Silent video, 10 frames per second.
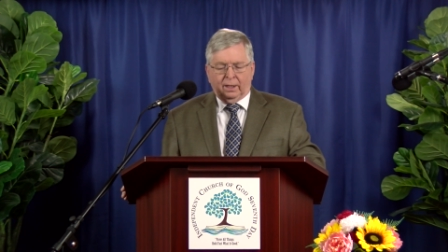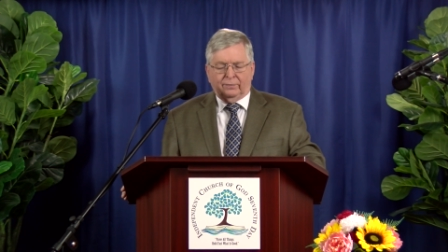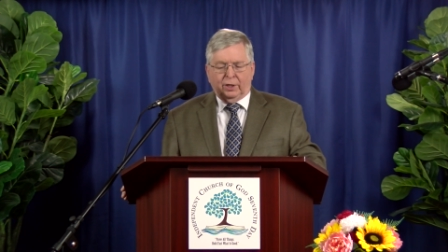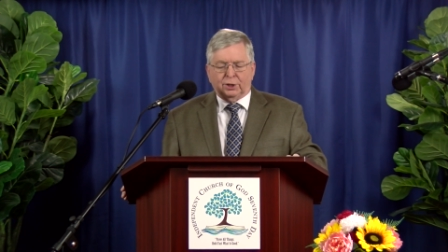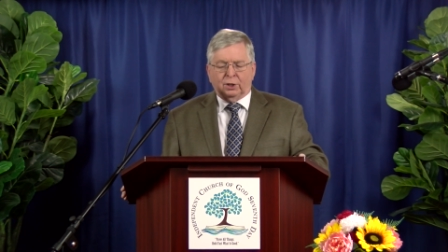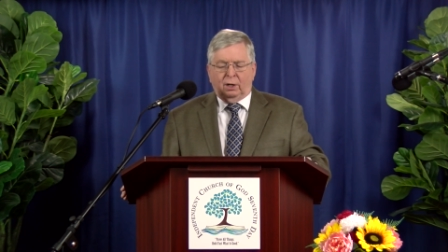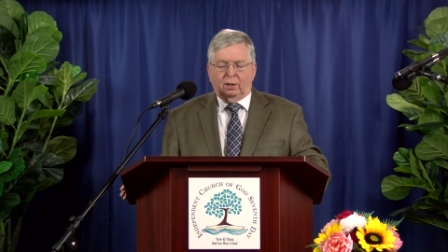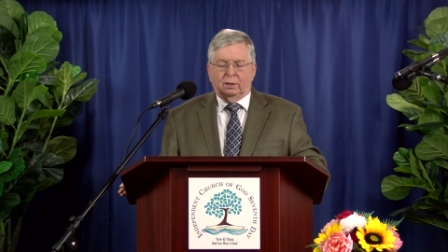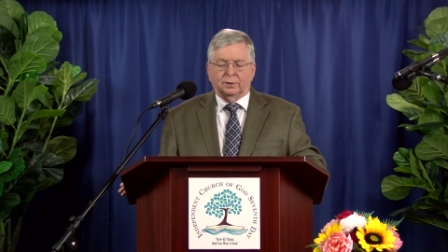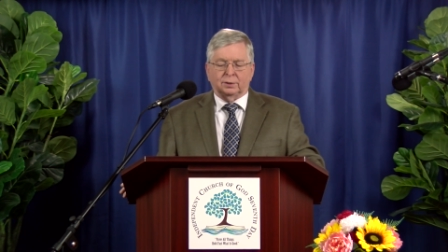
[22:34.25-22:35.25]
And for this
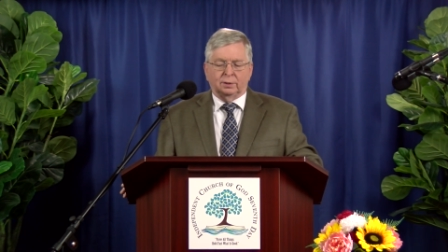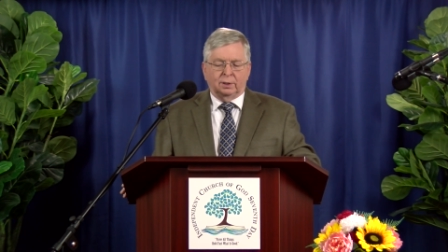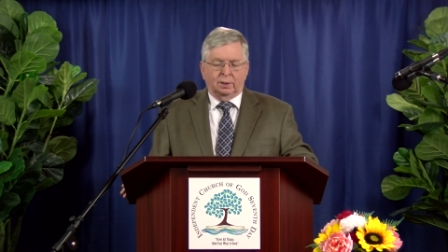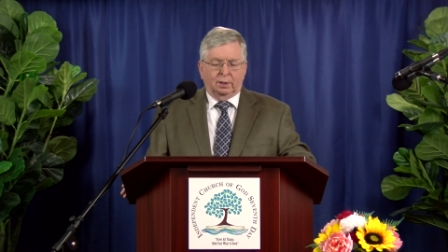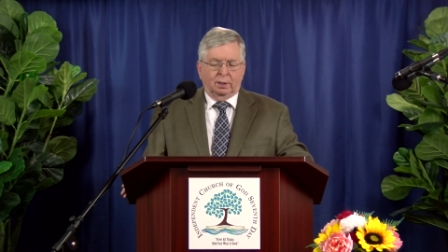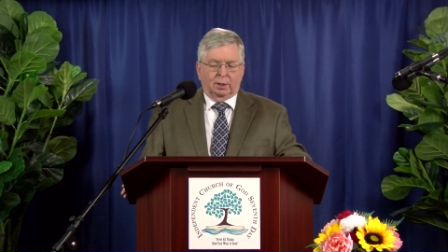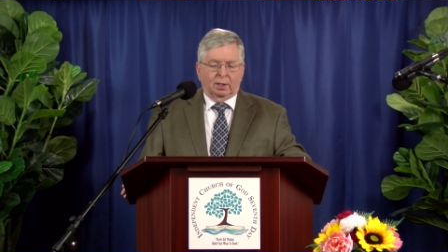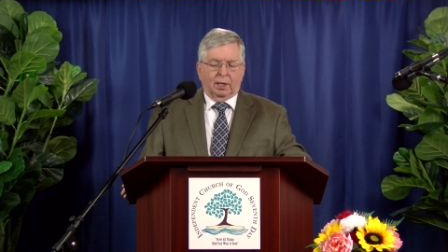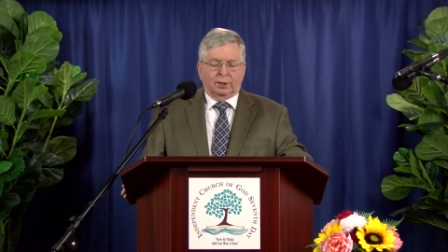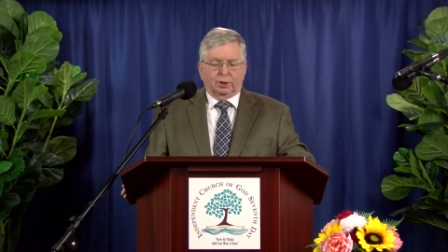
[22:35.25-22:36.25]
cause,
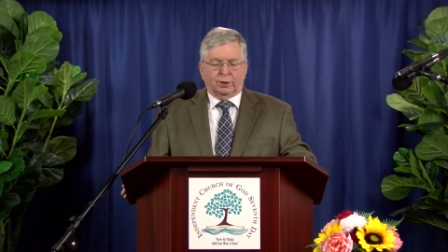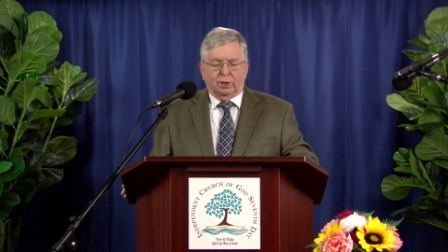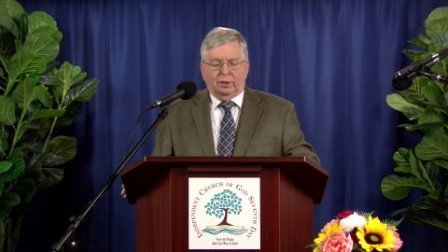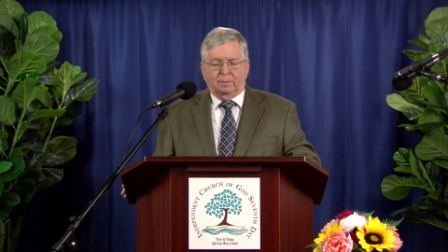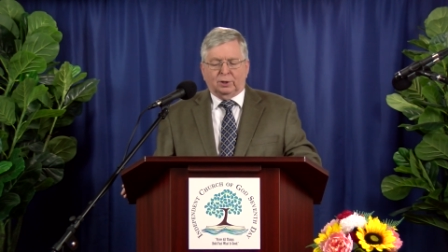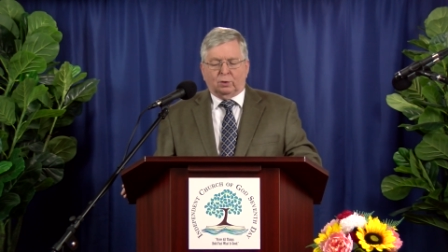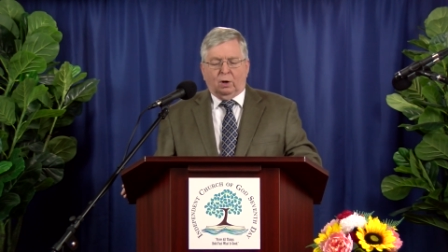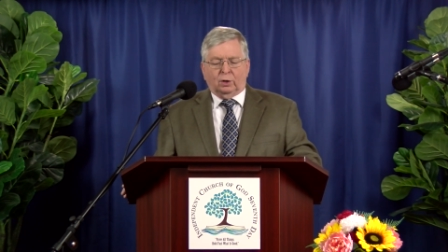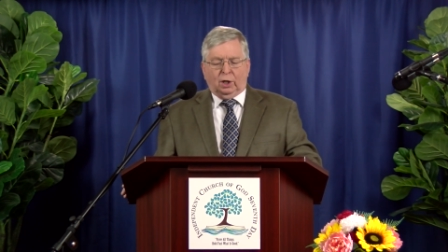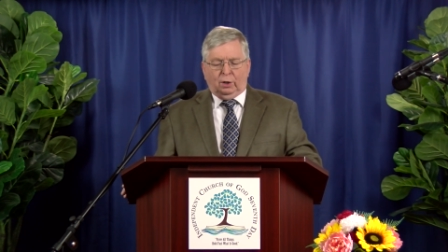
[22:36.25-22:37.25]
God shall send them a
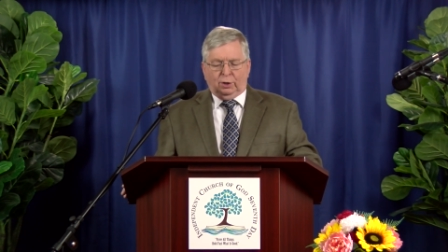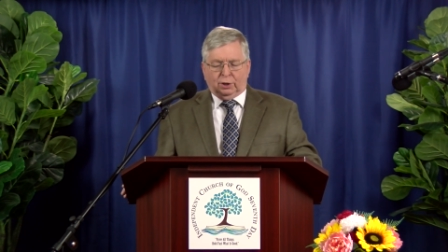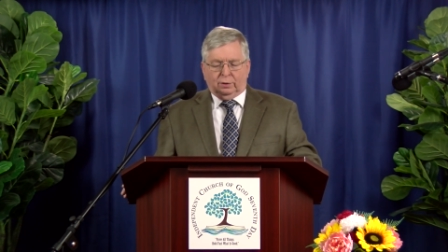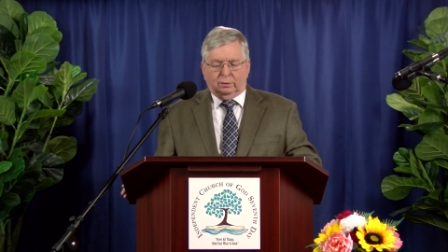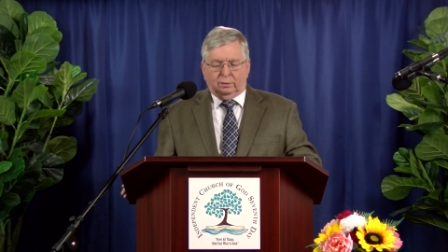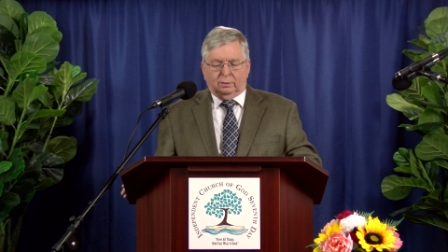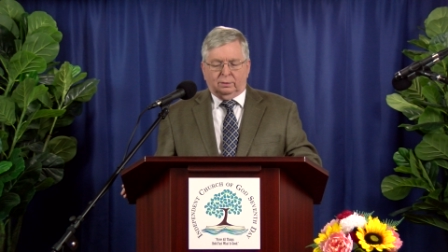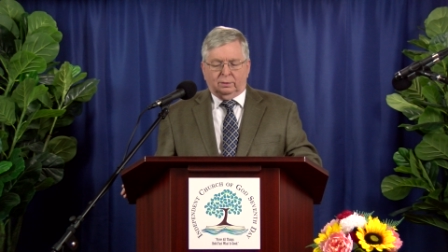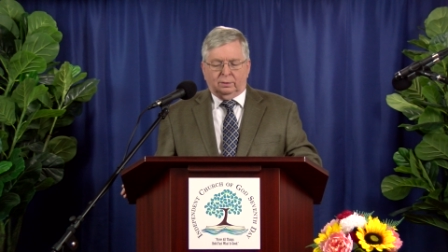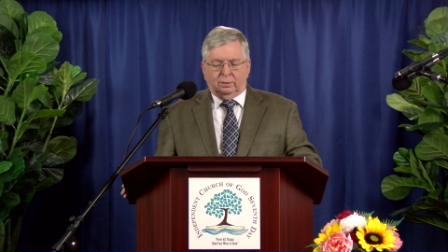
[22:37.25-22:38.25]
strong delusion,
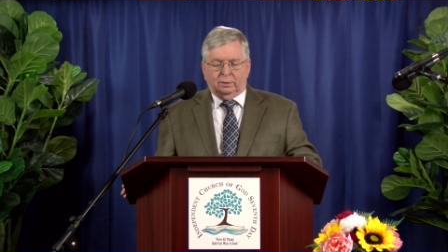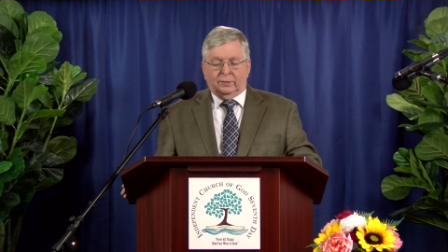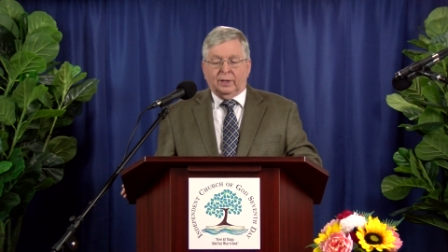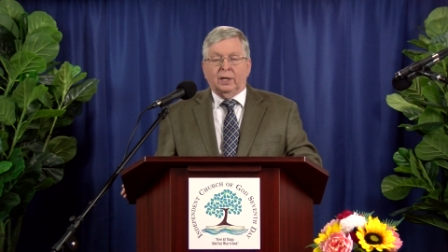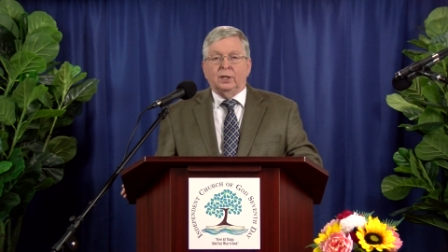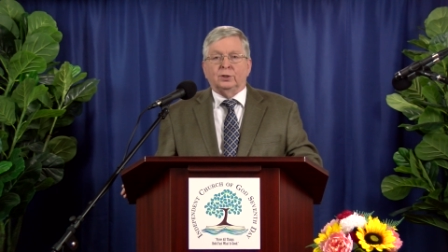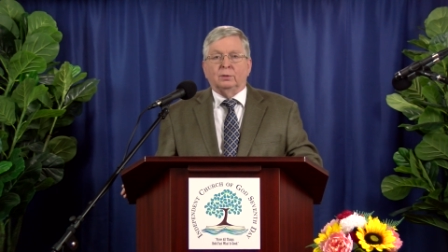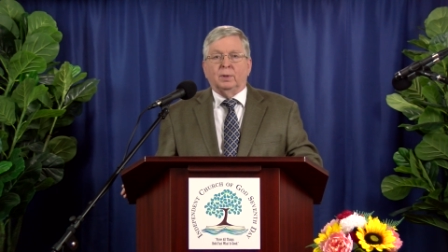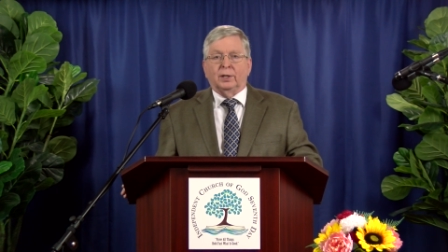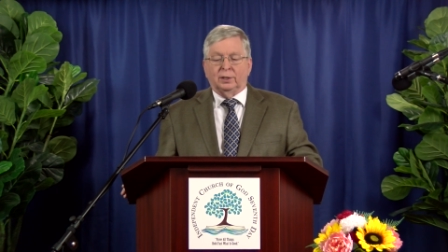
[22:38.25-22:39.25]
that they
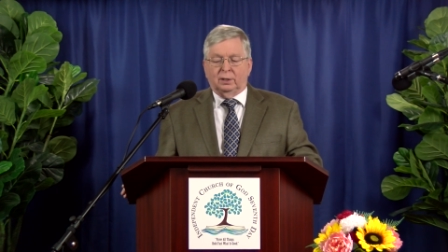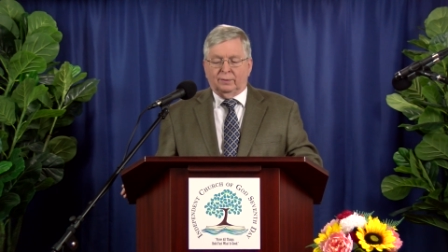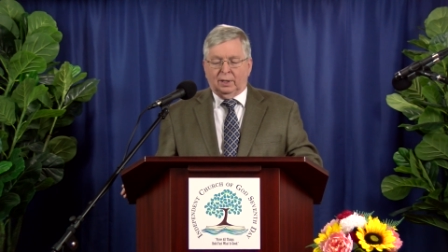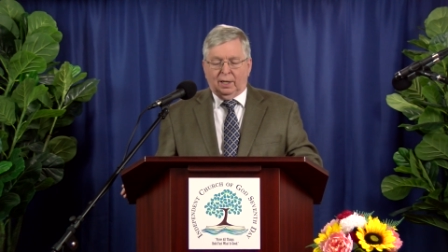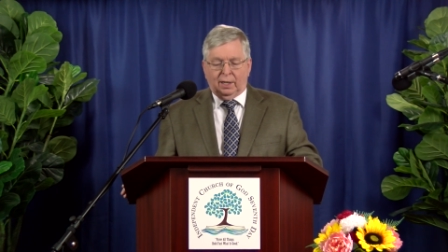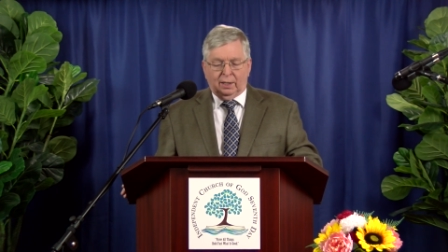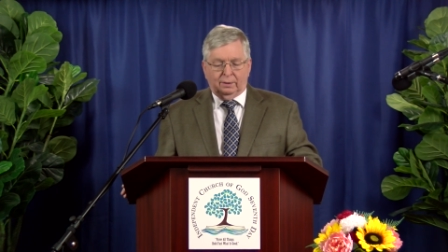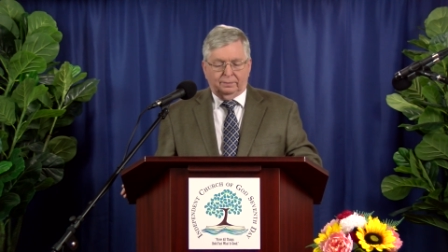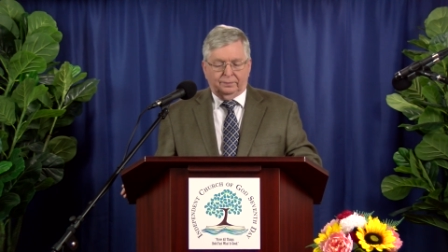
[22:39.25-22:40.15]
should believe a lie,